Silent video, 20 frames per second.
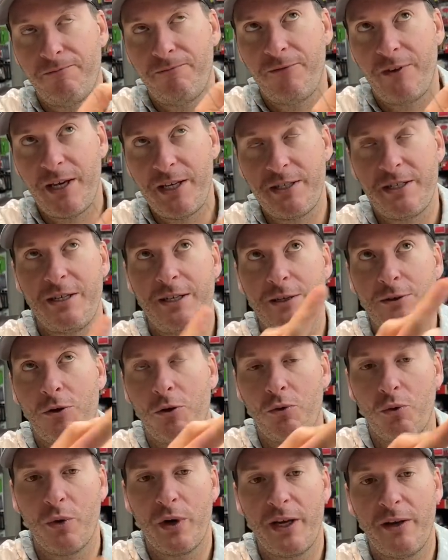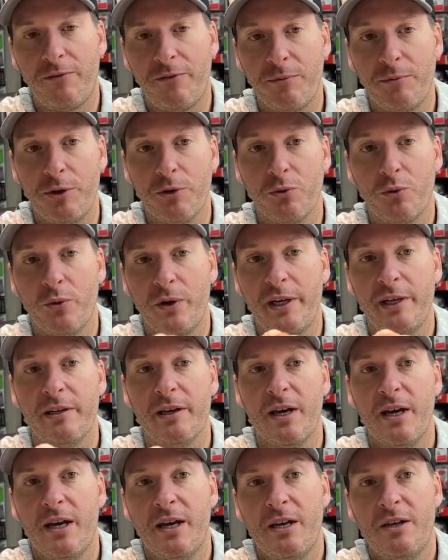facing away from your weight
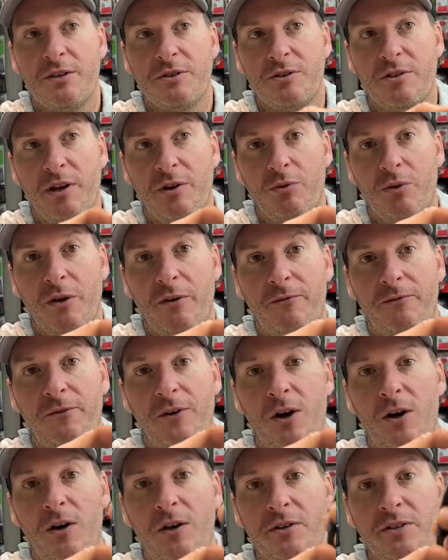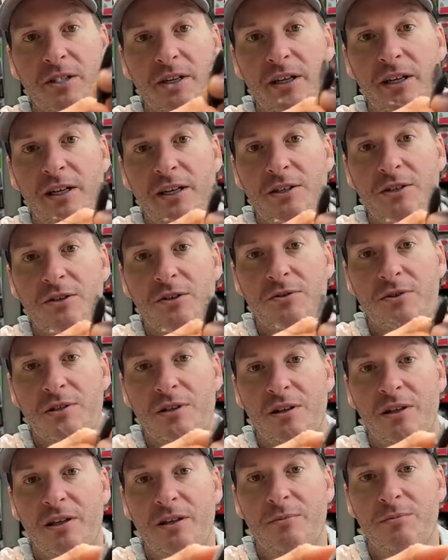so that when it falls, it hits those
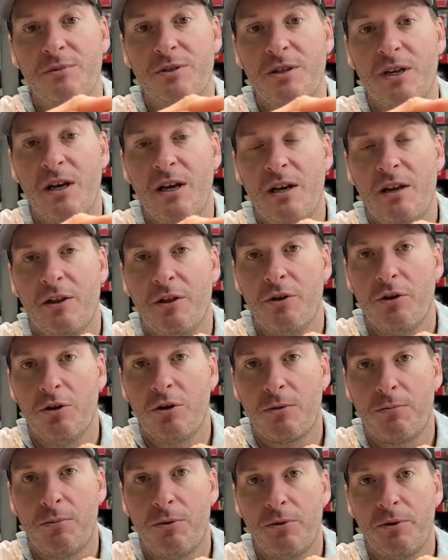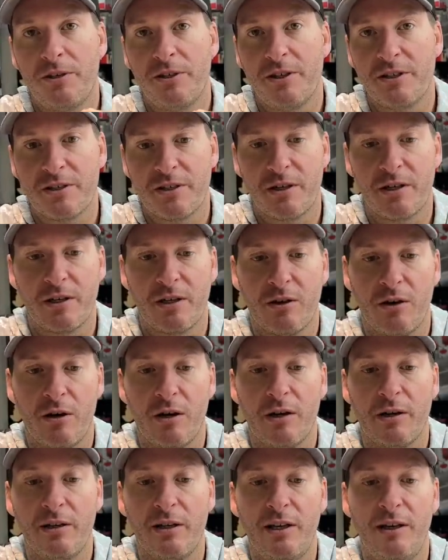limbs, the hook point doesn't get
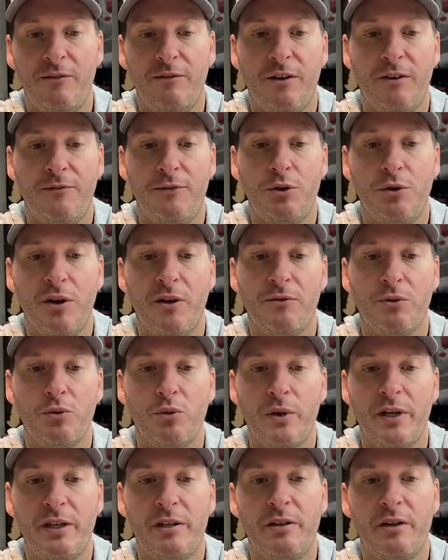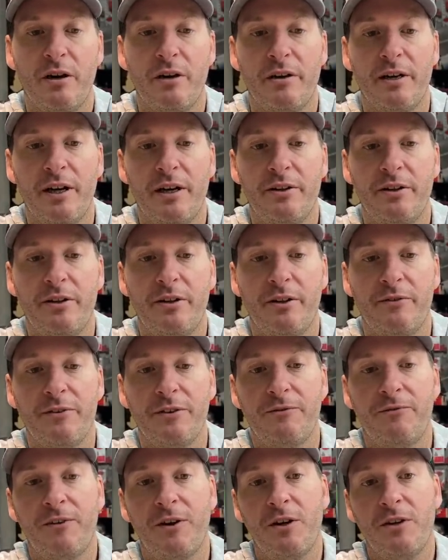caught. Even if you have a weed guard on there, if
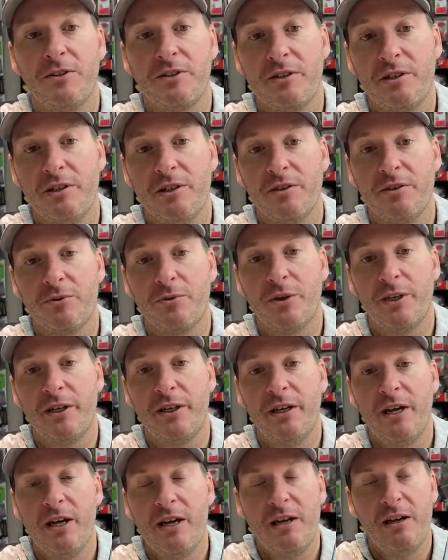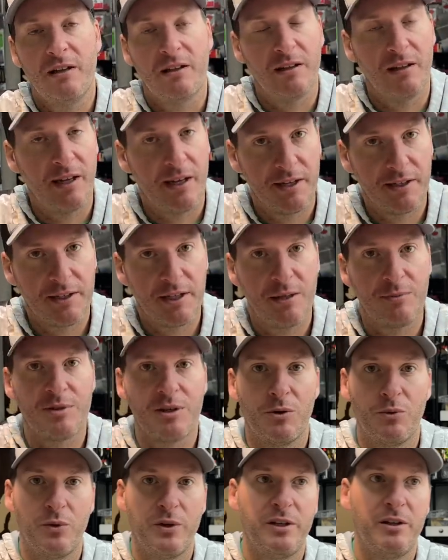it falls the other way, a lot of times
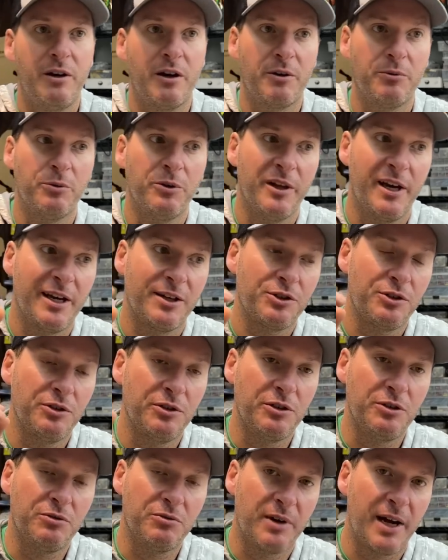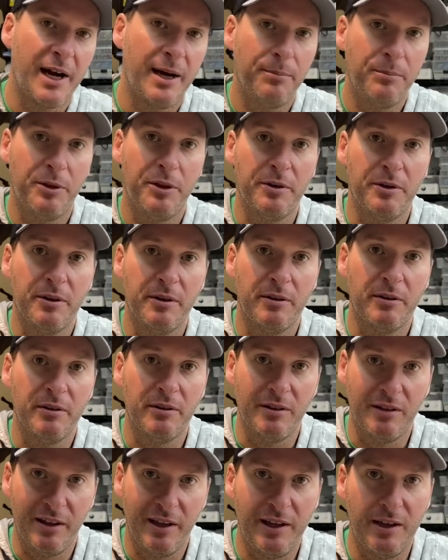that weed guard will actually grab the
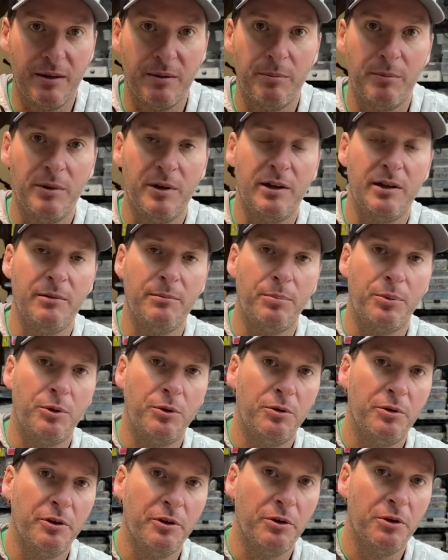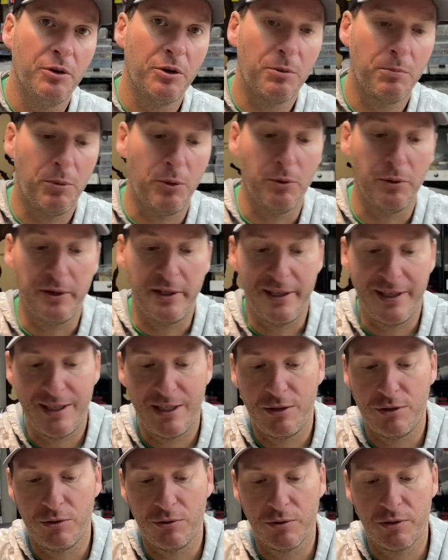limb and pull the hook point
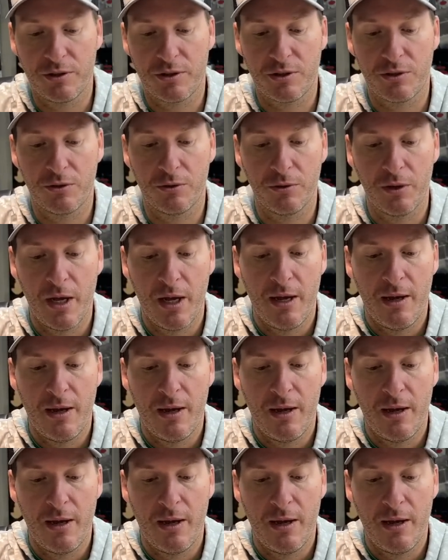into it. So